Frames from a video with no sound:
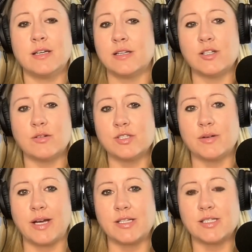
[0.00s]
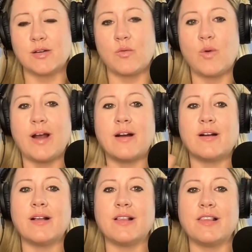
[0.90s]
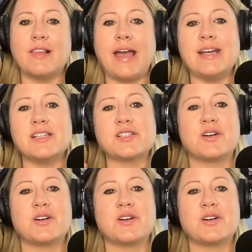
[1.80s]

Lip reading: Don't do it. Wear light